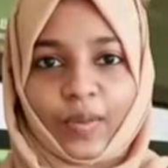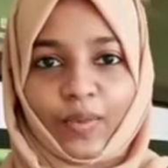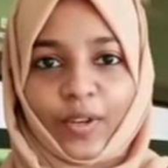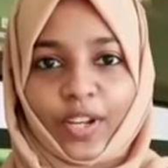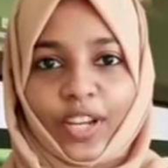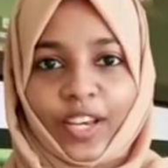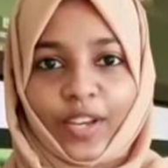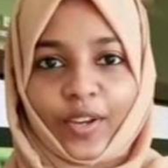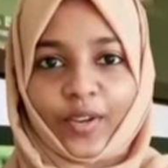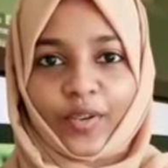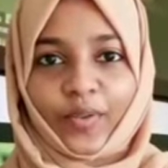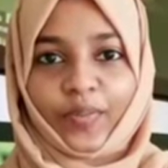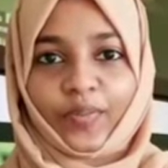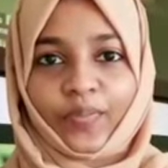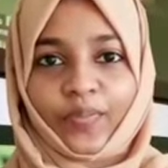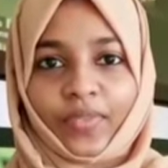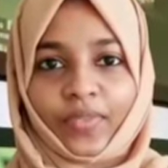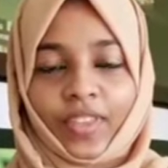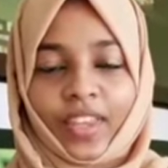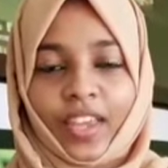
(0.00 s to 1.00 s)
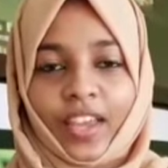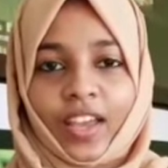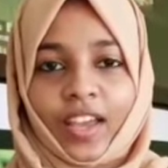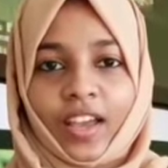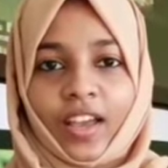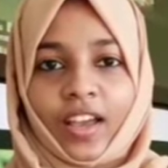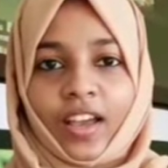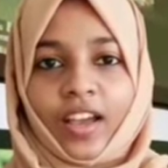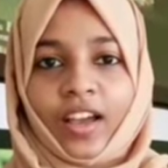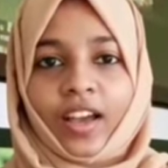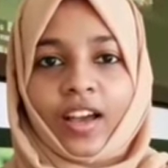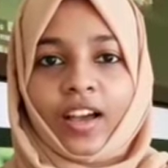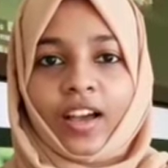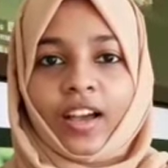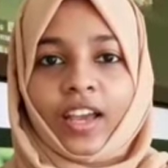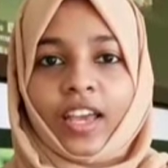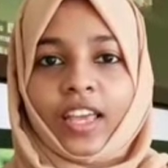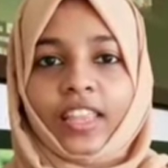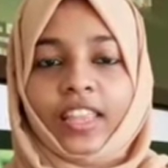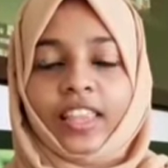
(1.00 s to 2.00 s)

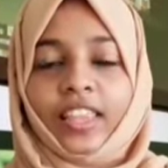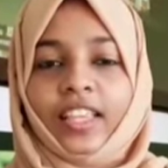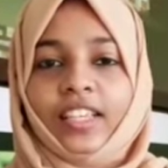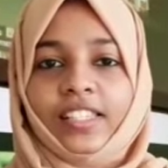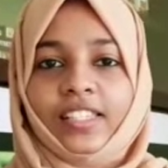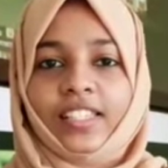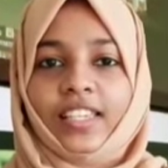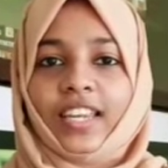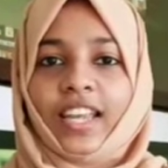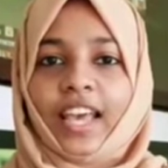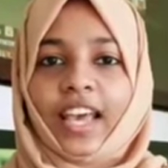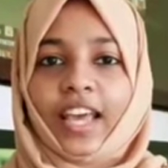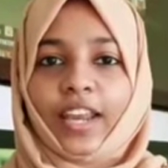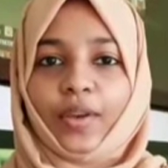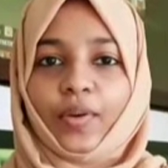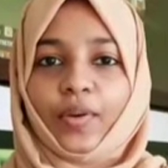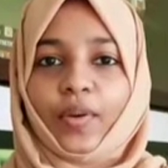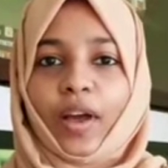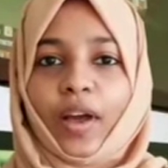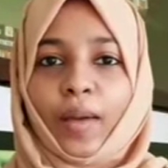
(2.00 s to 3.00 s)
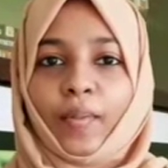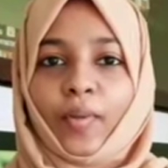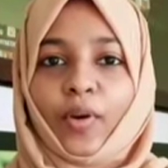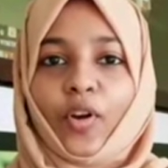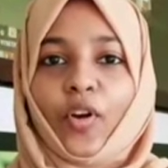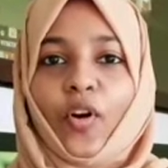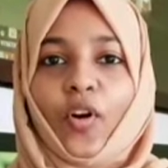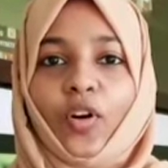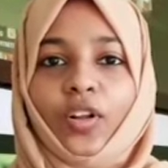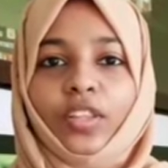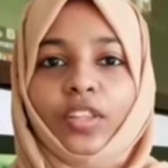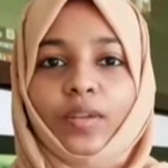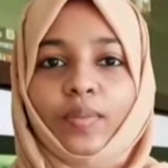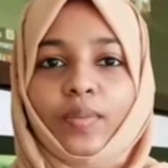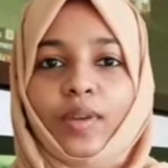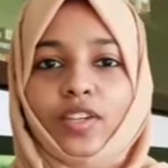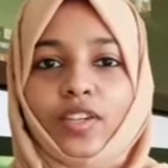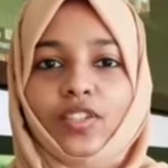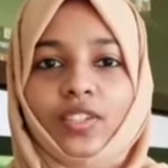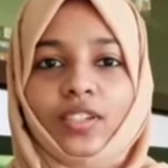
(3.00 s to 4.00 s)
Assalamualaikum. In this scenario, among all the
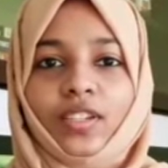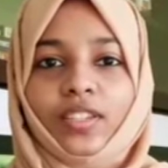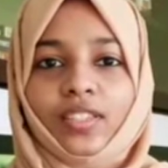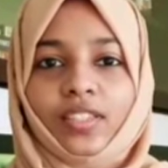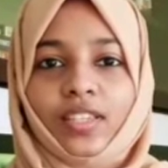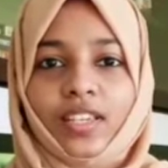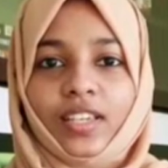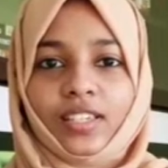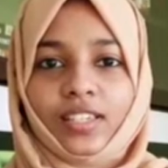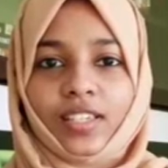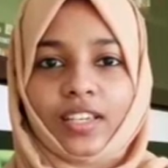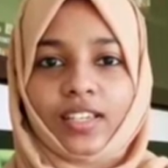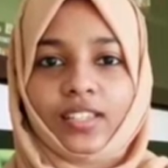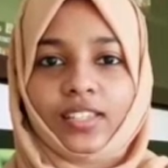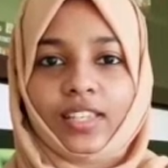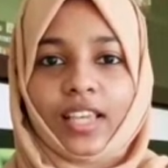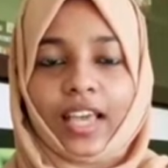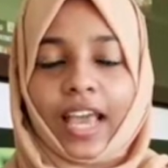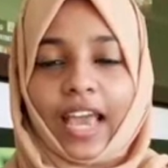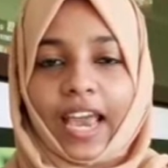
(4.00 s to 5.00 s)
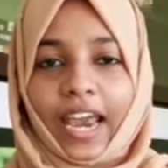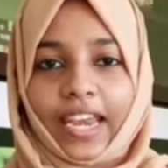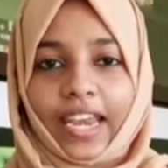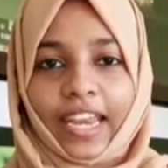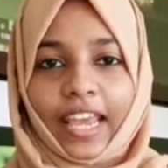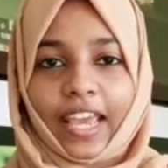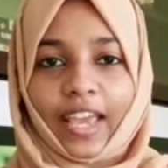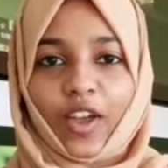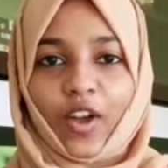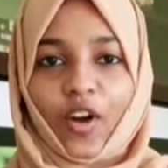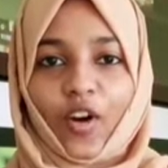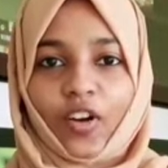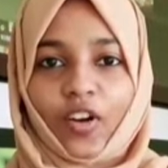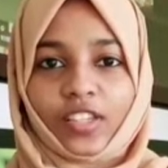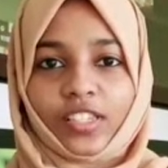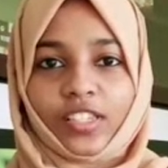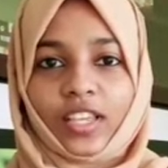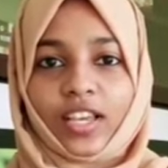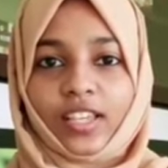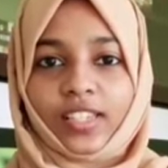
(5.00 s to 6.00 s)
major diseases, headache
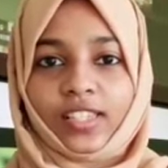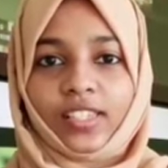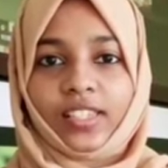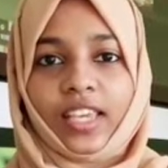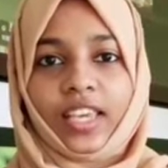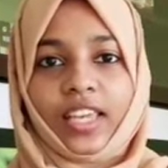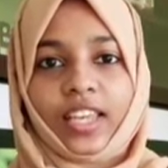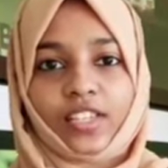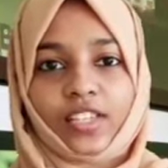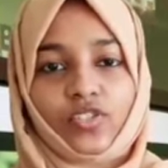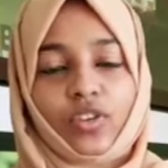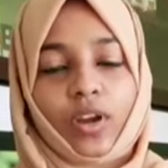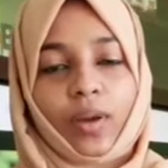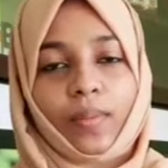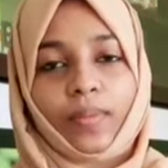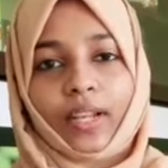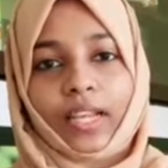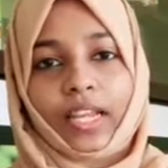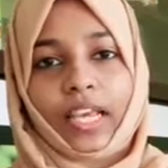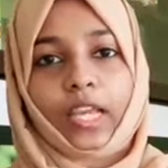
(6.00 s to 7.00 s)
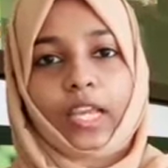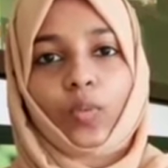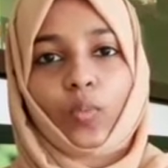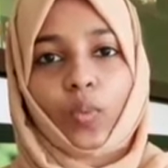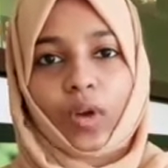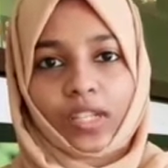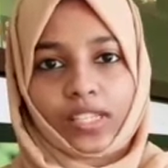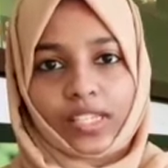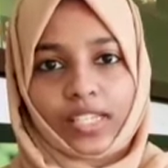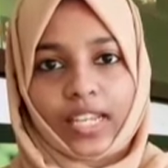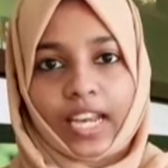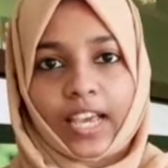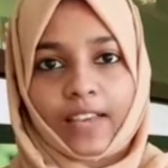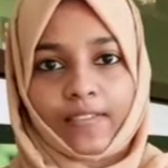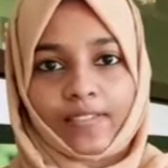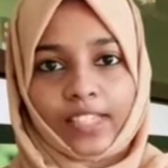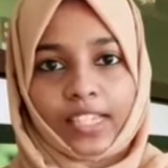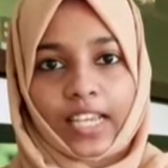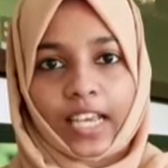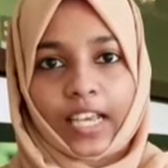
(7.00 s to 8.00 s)
causes a serious trouble in one's
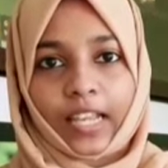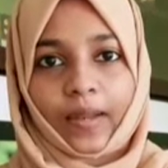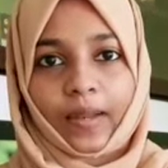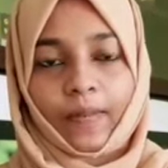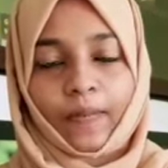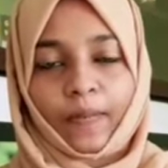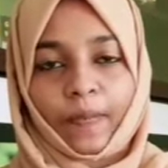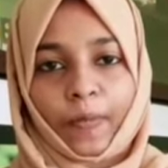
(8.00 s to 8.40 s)
lifestyle.